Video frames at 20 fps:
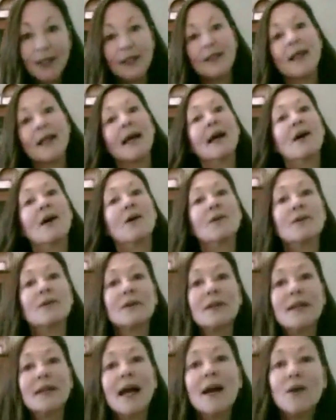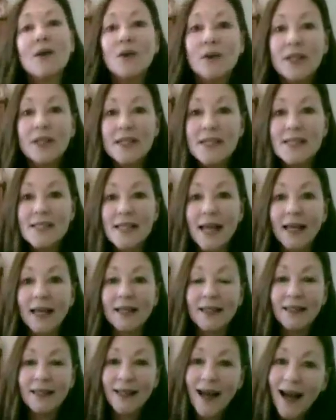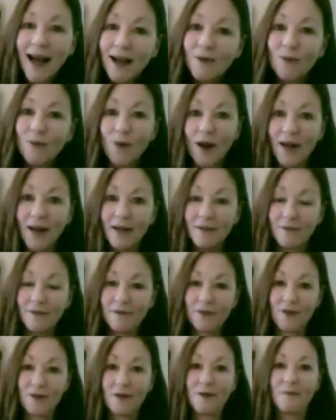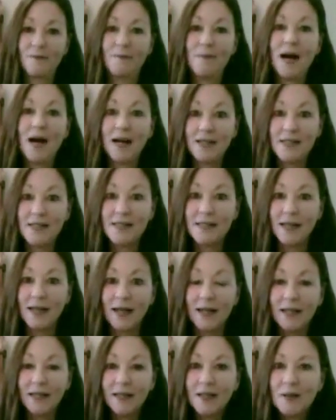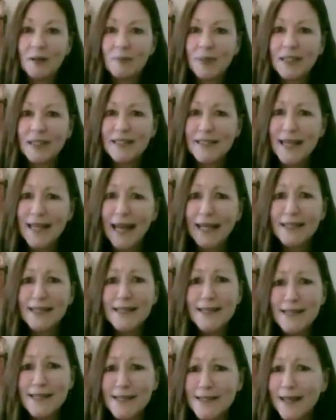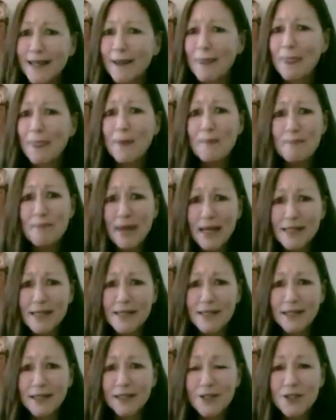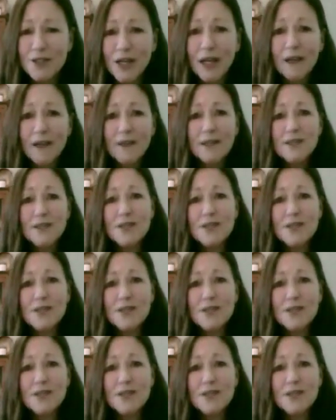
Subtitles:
Now, not only is that not right for my site, but it tends to send the message that